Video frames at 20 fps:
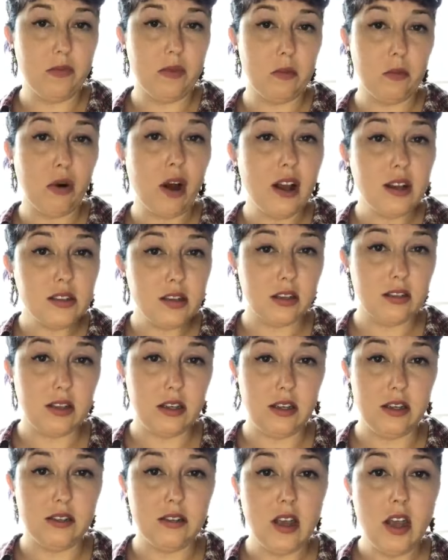
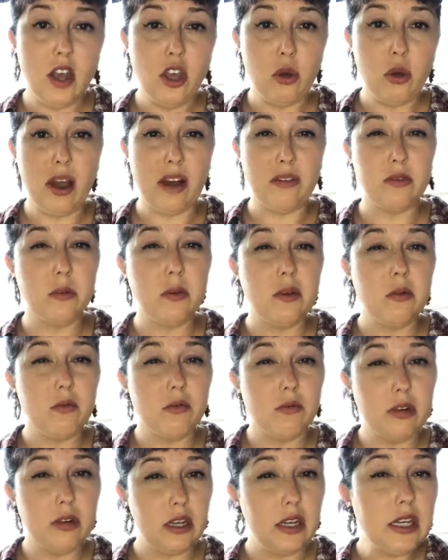processes, you have to be
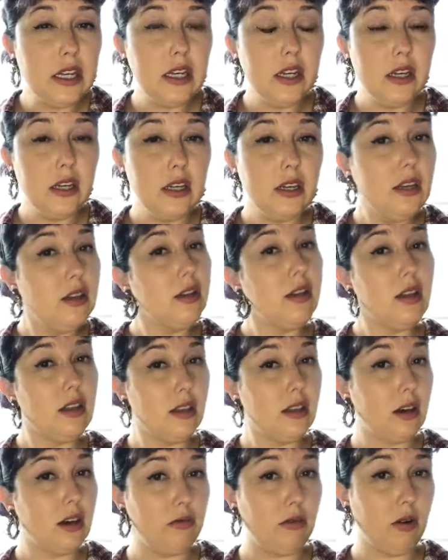really
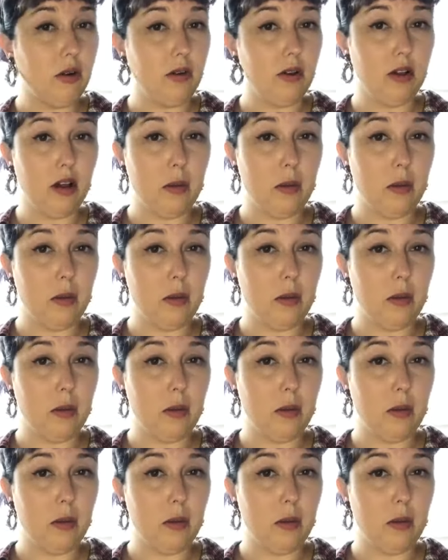thoughtful